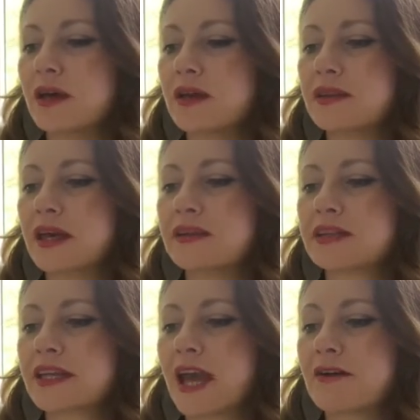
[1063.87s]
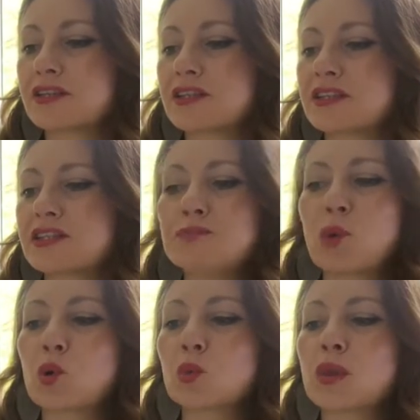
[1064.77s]
there's a character that is
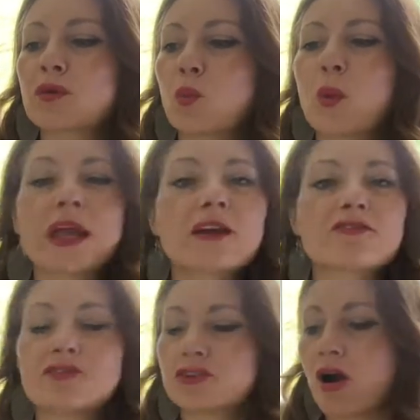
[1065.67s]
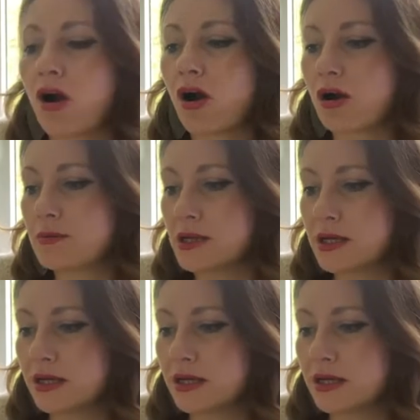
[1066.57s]
born with a wing for an arm.